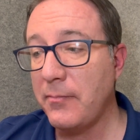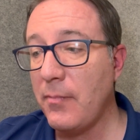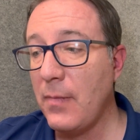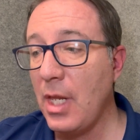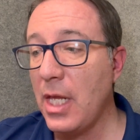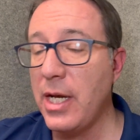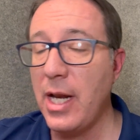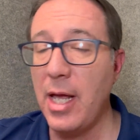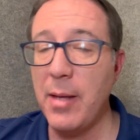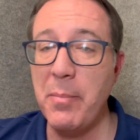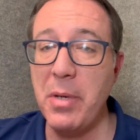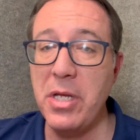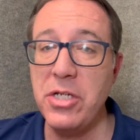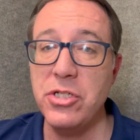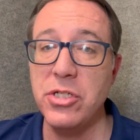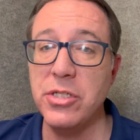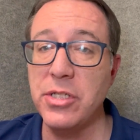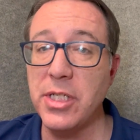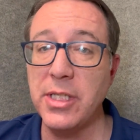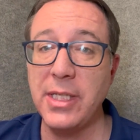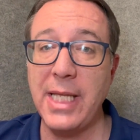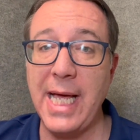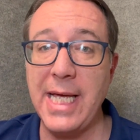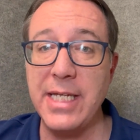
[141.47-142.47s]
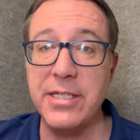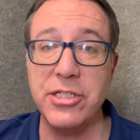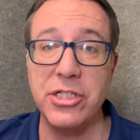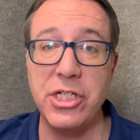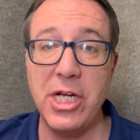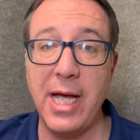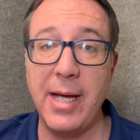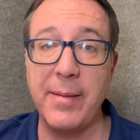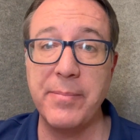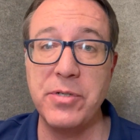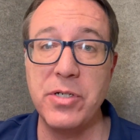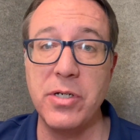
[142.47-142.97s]
And I mentioned in the last
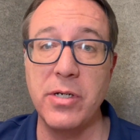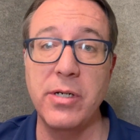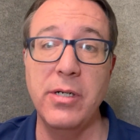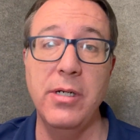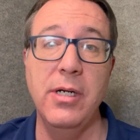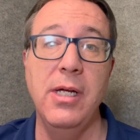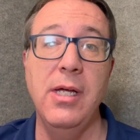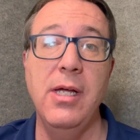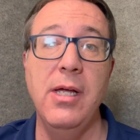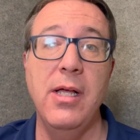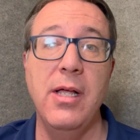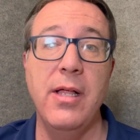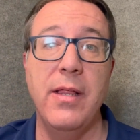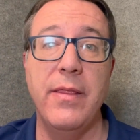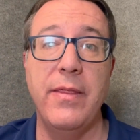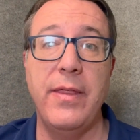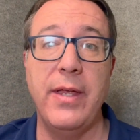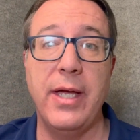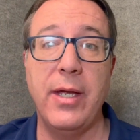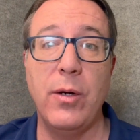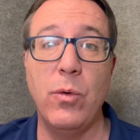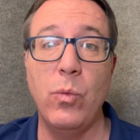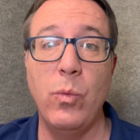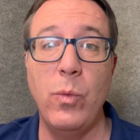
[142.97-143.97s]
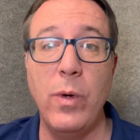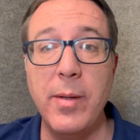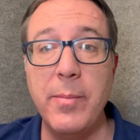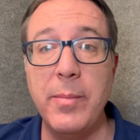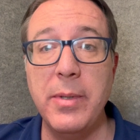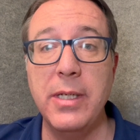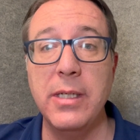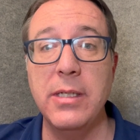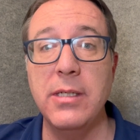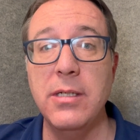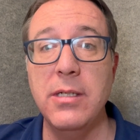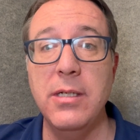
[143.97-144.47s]
chapter that
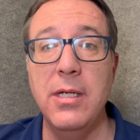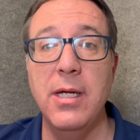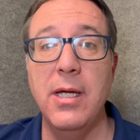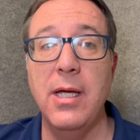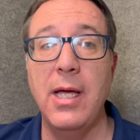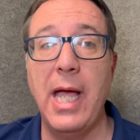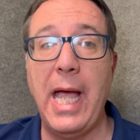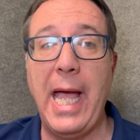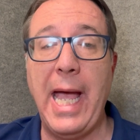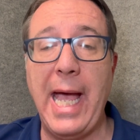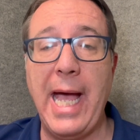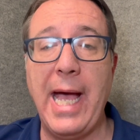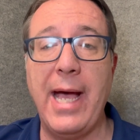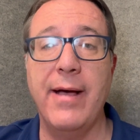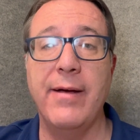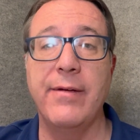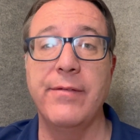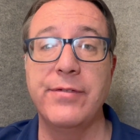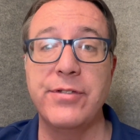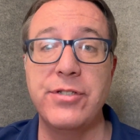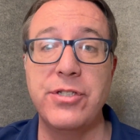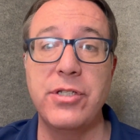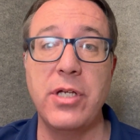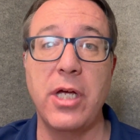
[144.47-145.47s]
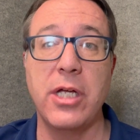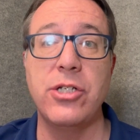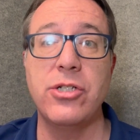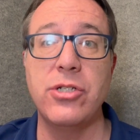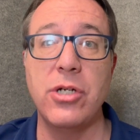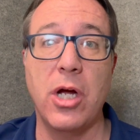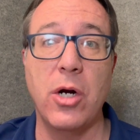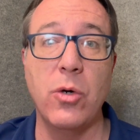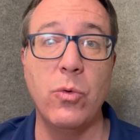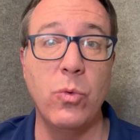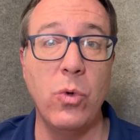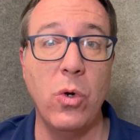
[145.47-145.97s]
women have such
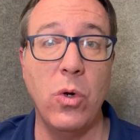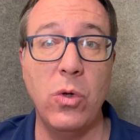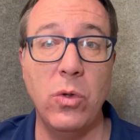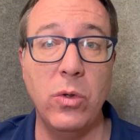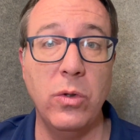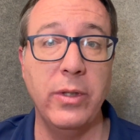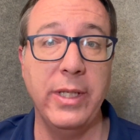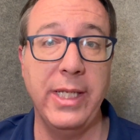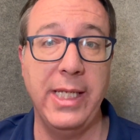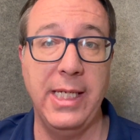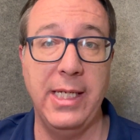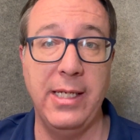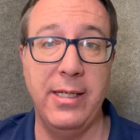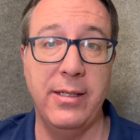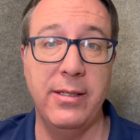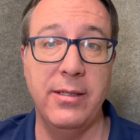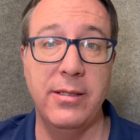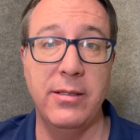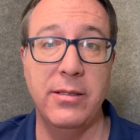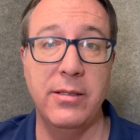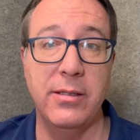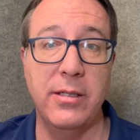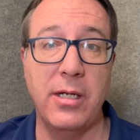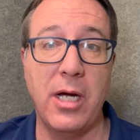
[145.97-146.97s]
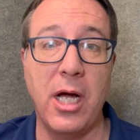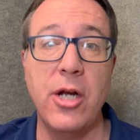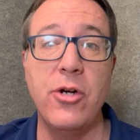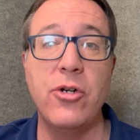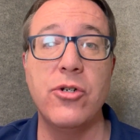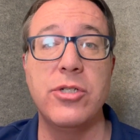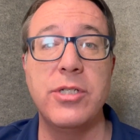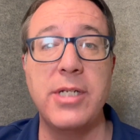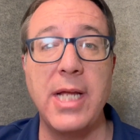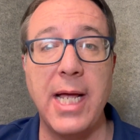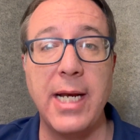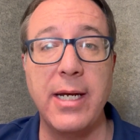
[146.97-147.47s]
a role in
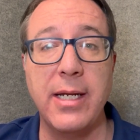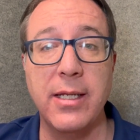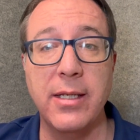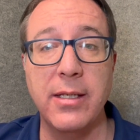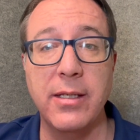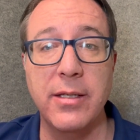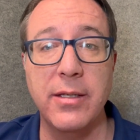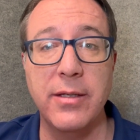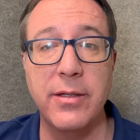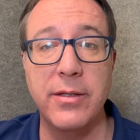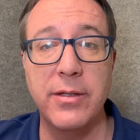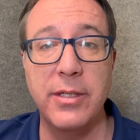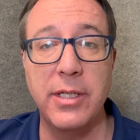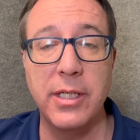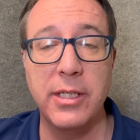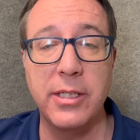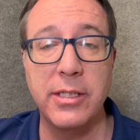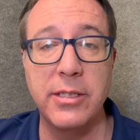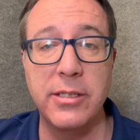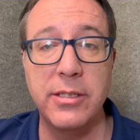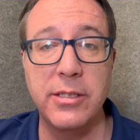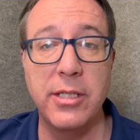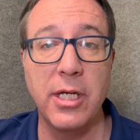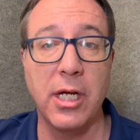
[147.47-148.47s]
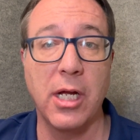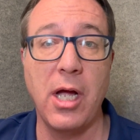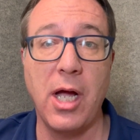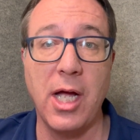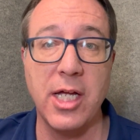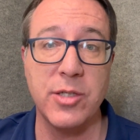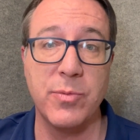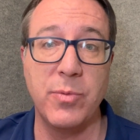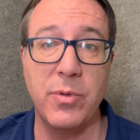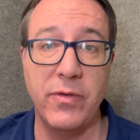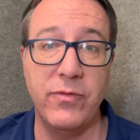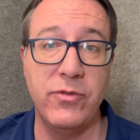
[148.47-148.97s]
understanding the, the
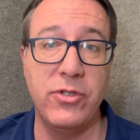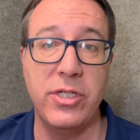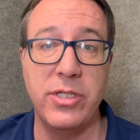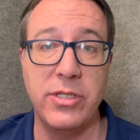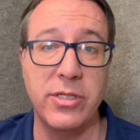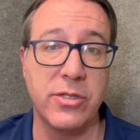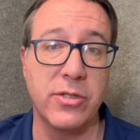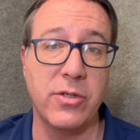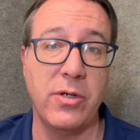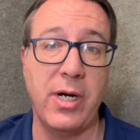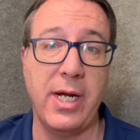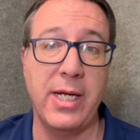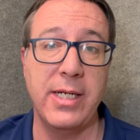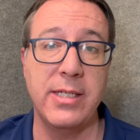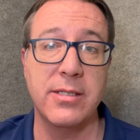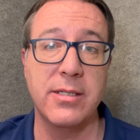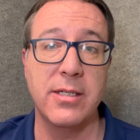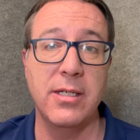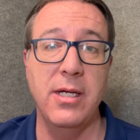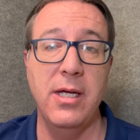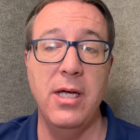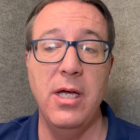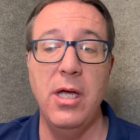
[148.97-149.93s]
gospel of Jesus Christ.